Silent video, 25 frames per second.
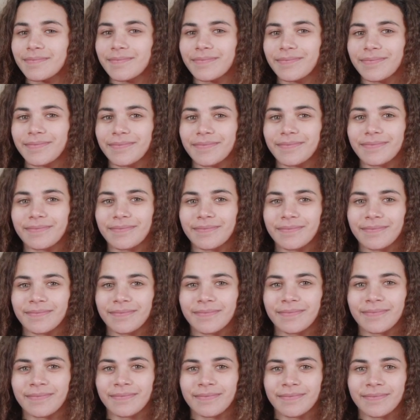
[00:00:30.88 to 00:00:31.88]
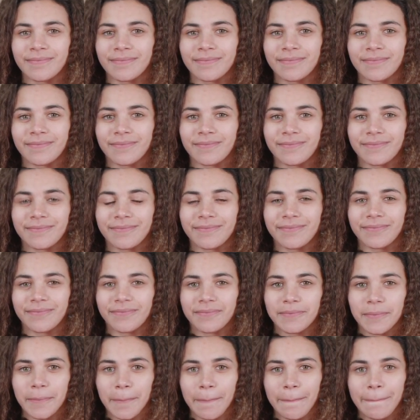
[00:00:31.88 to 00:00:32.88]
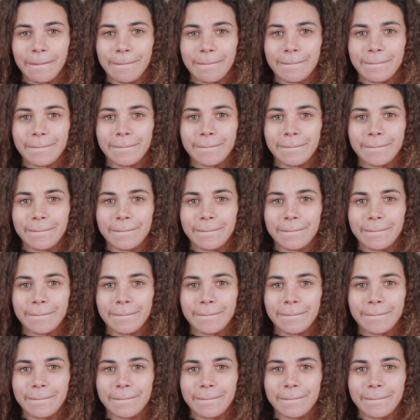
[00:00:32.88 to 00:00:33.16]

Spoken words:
[no speech]